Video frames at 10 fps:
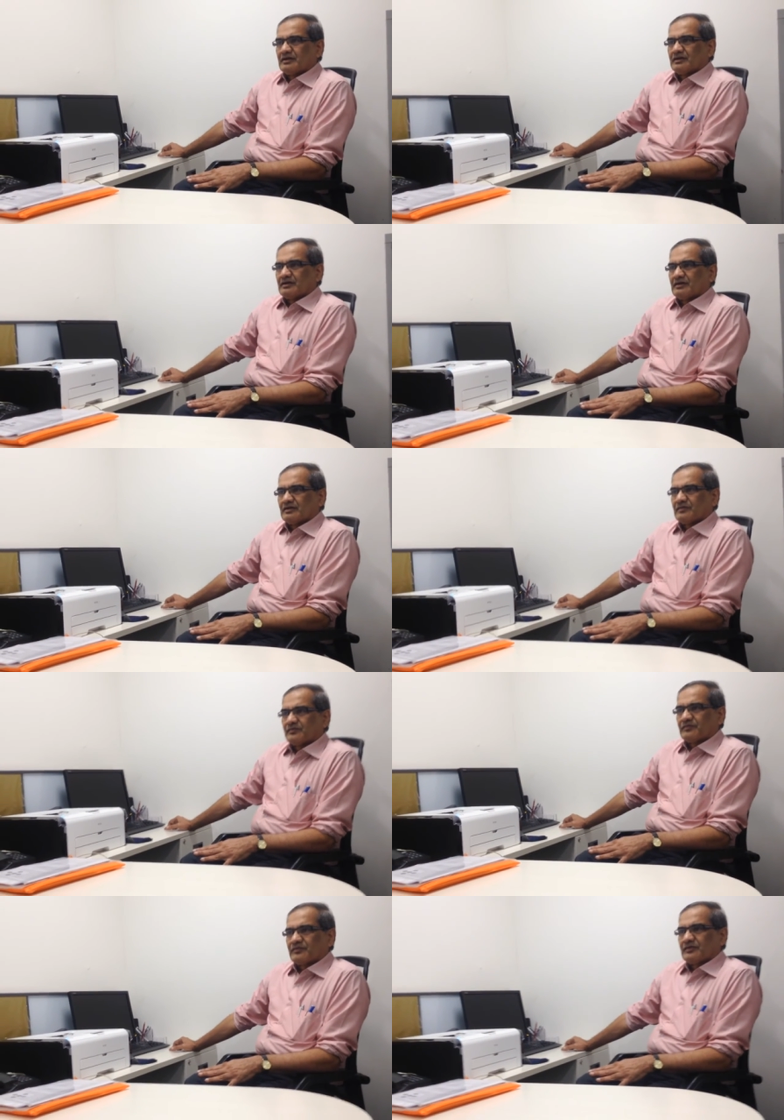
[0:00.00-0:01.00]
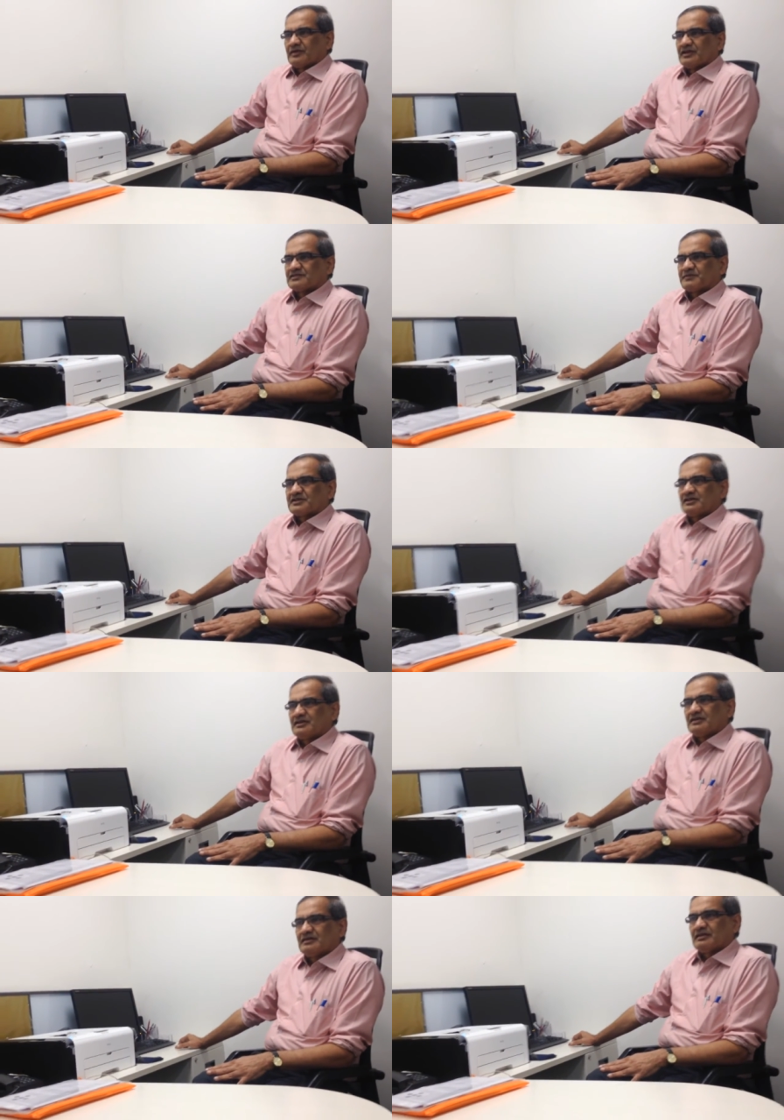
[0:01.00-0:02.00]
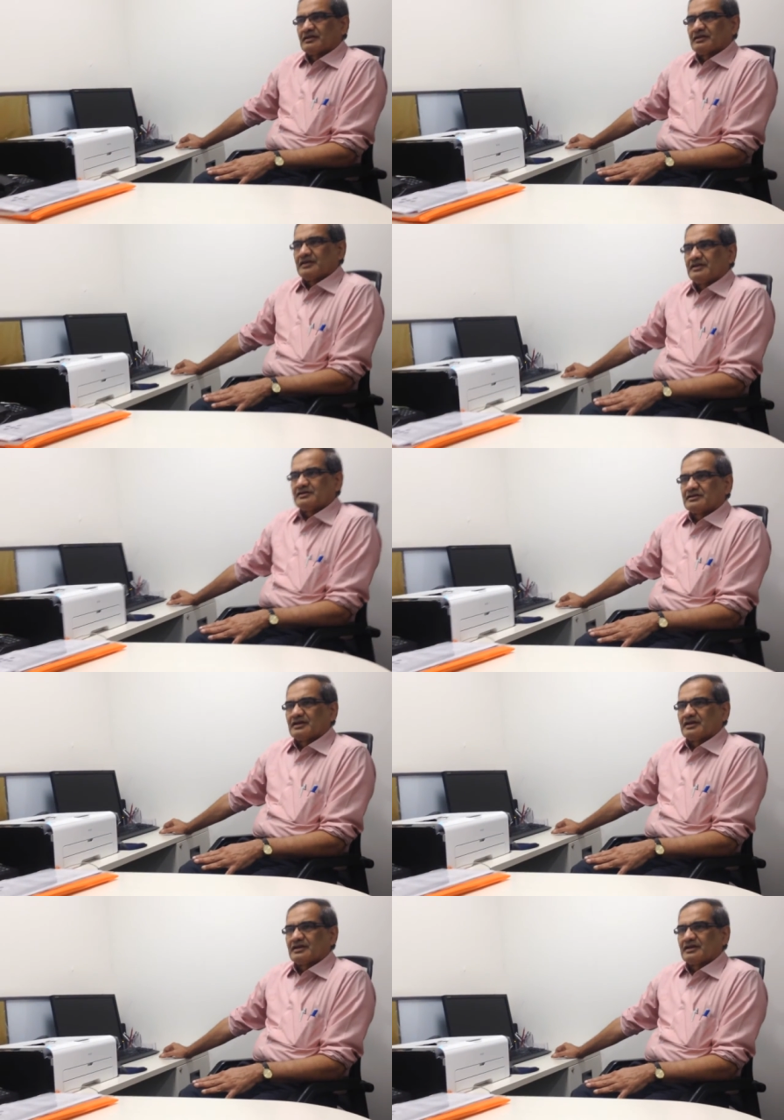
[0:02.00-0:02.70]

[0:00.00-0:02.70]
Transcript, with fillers: um, especially the needs